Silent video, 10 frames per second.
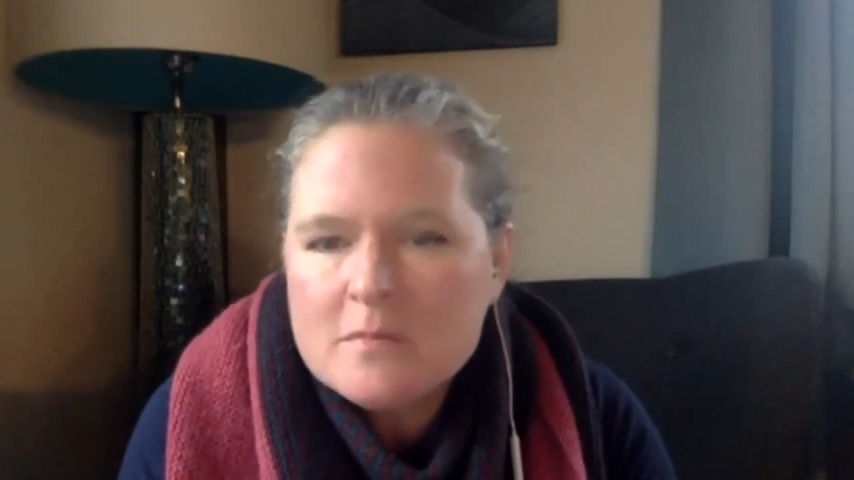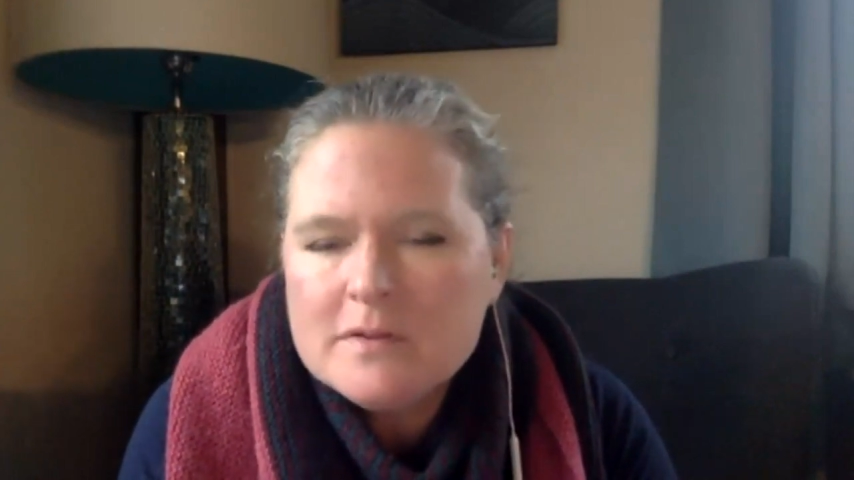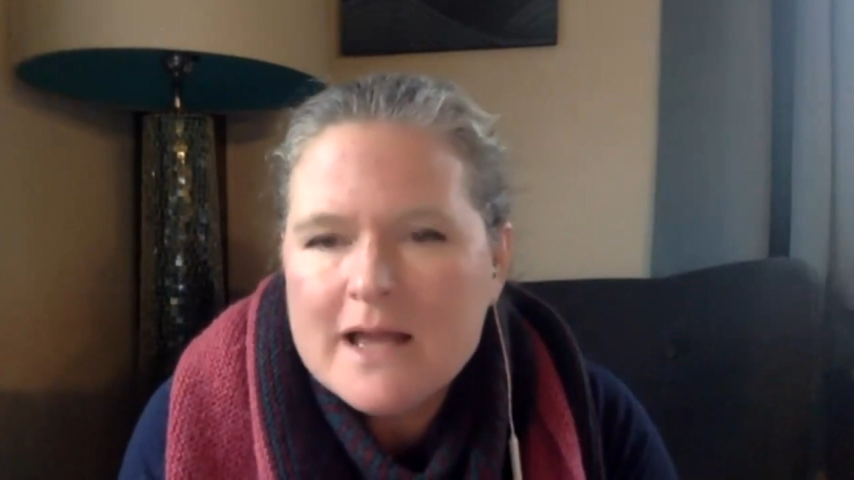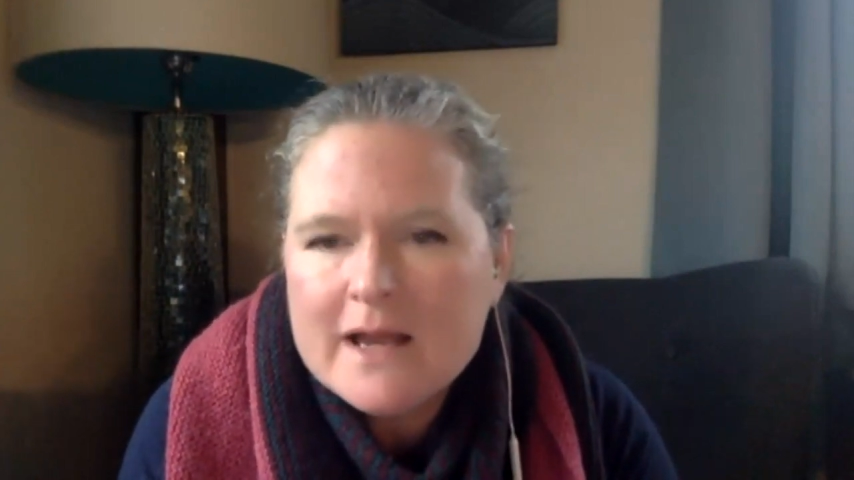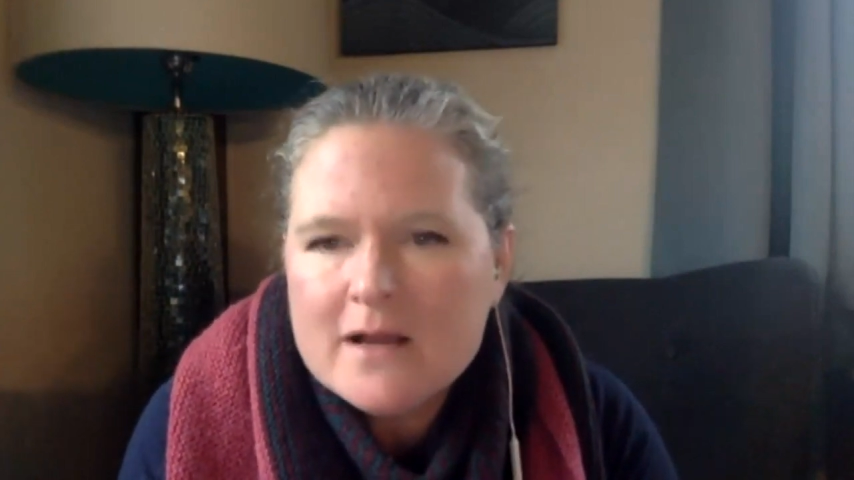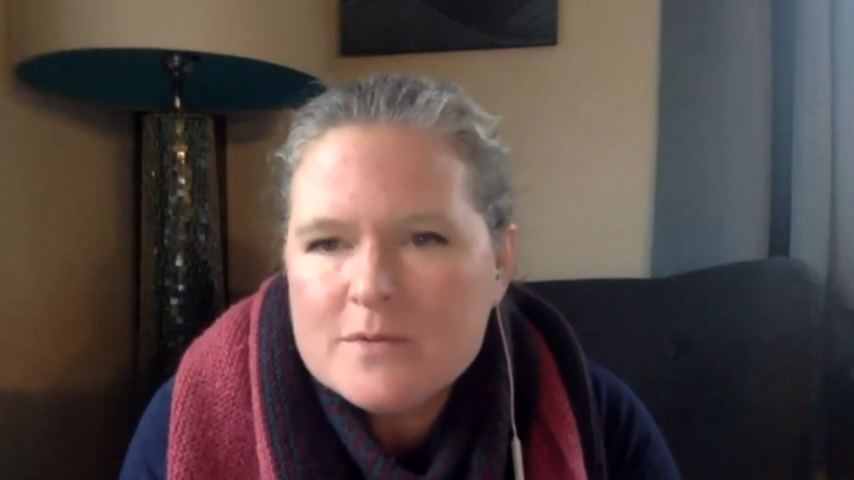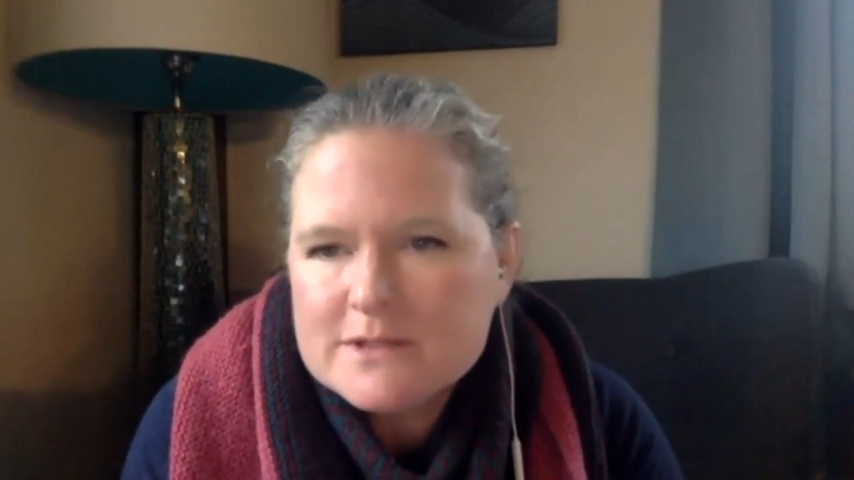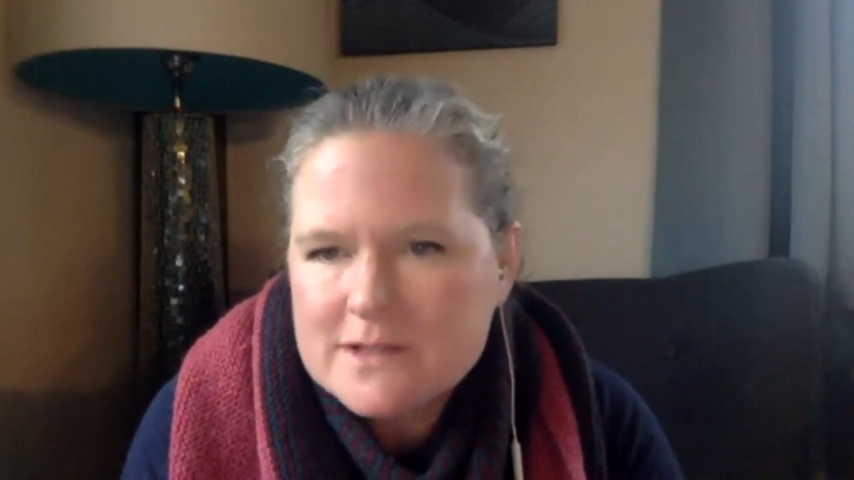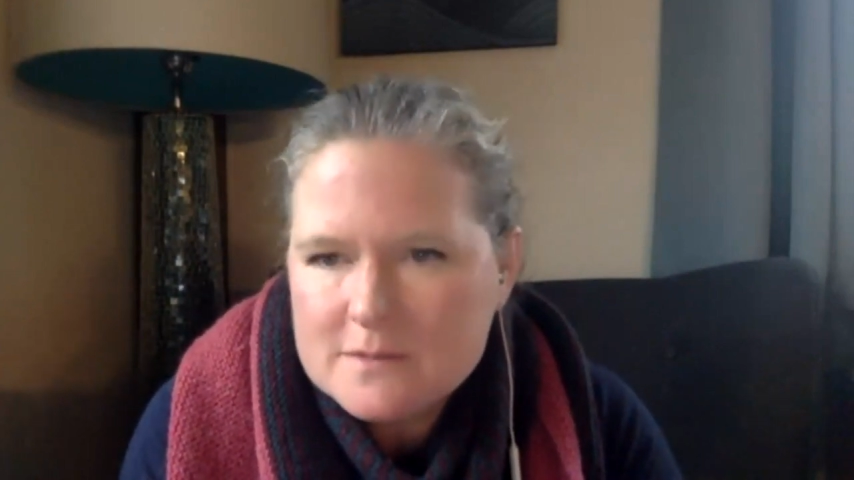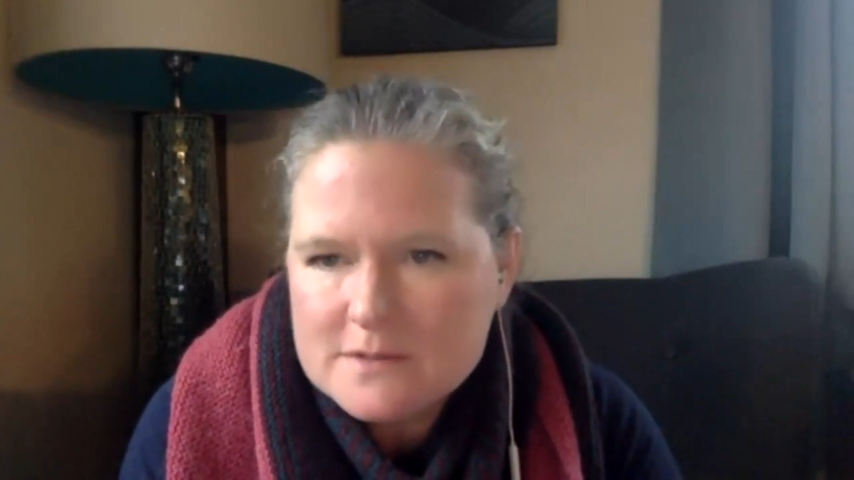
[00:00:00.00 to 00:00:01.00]
pliable
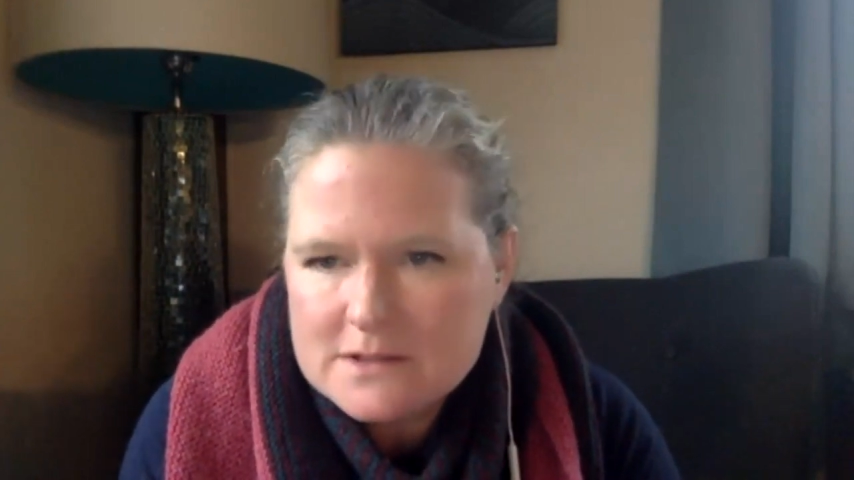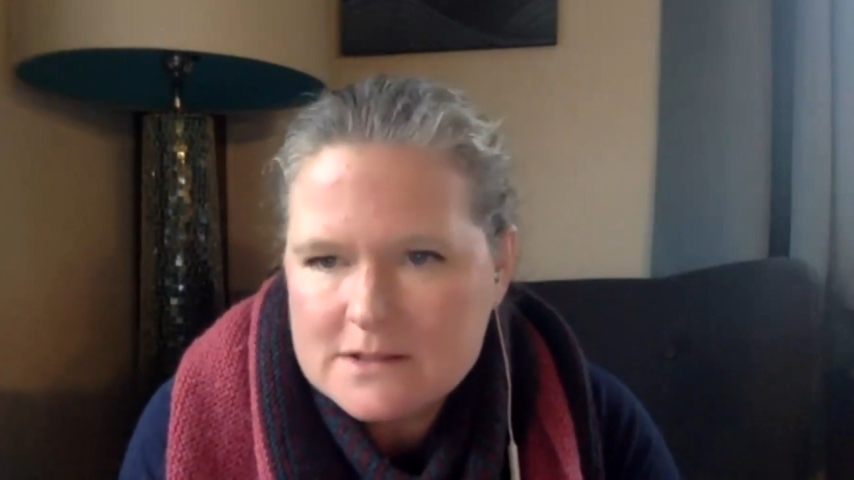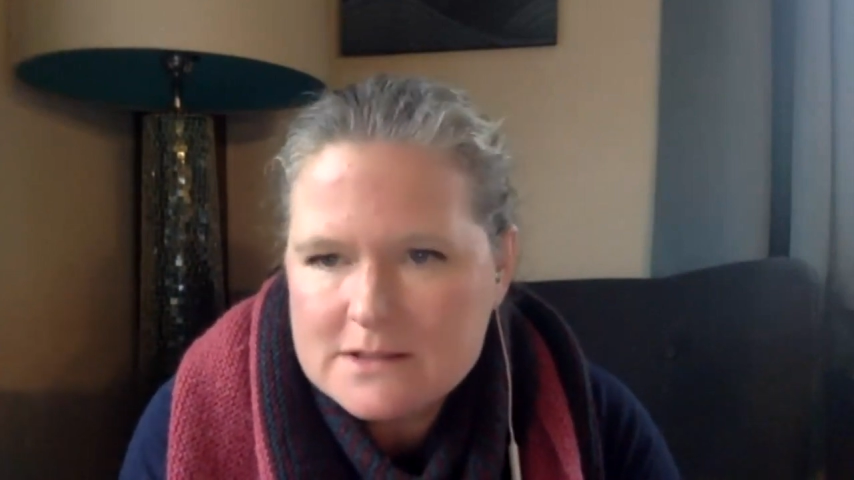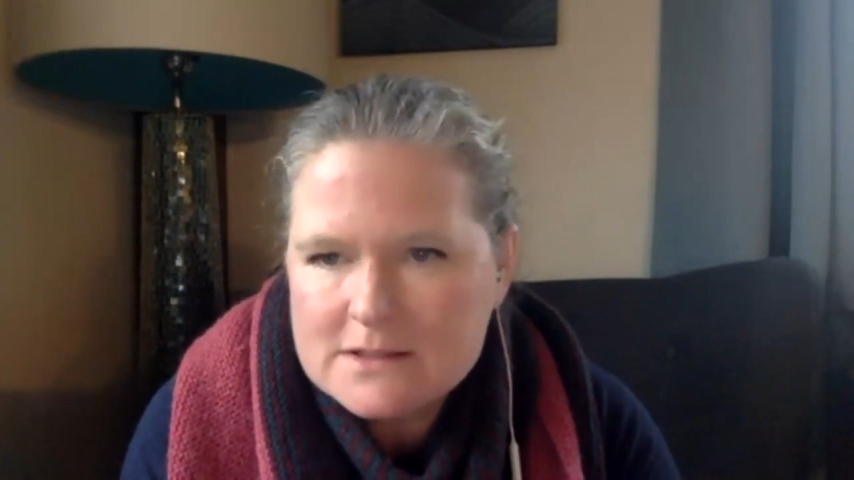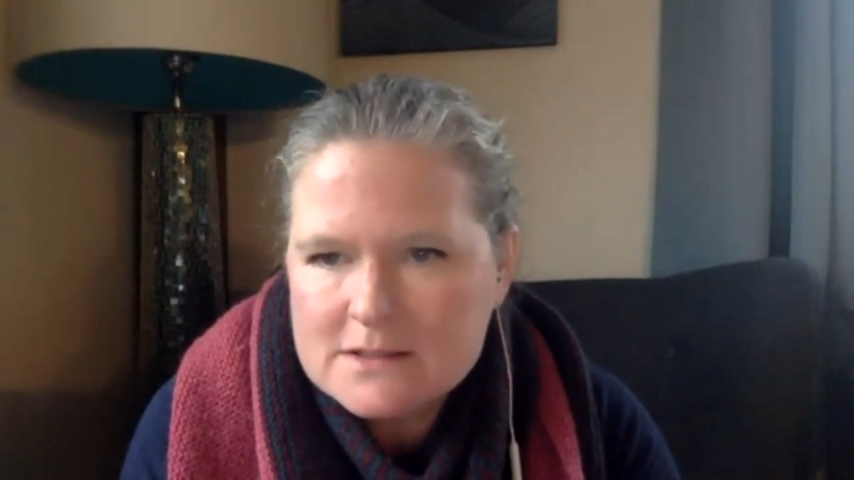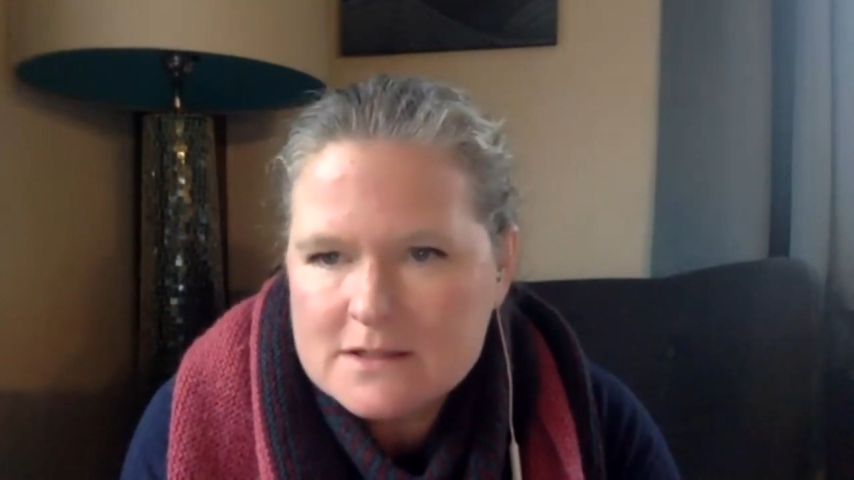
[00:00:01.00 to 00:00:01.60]
substance,